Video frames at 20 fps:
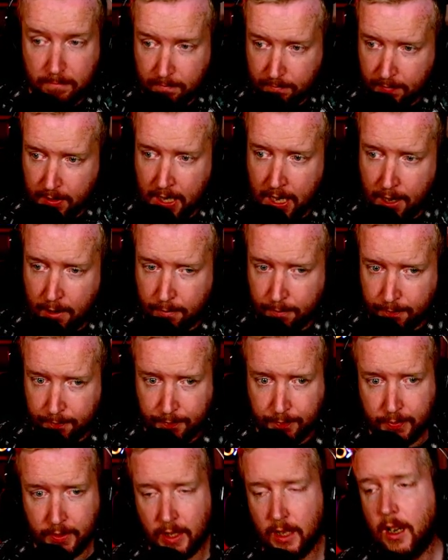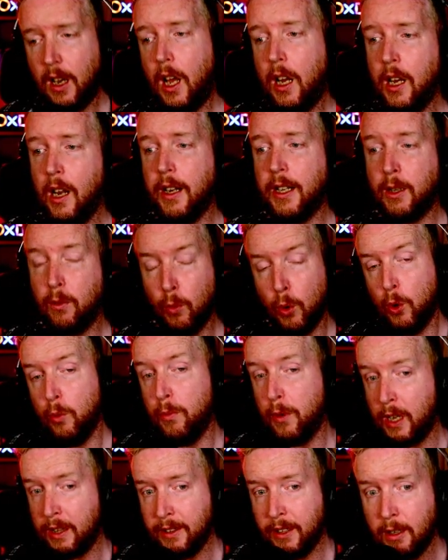Yeah. I like warm
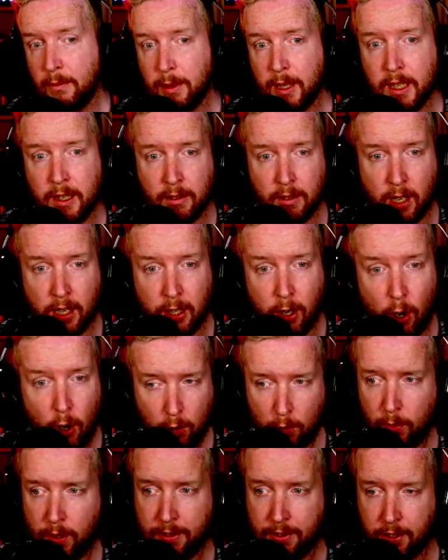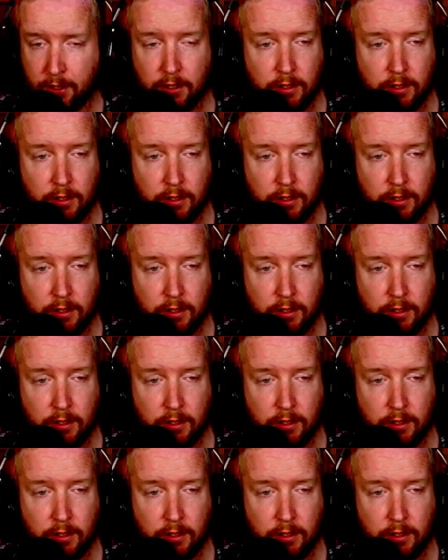weather, but I don't like hot weather.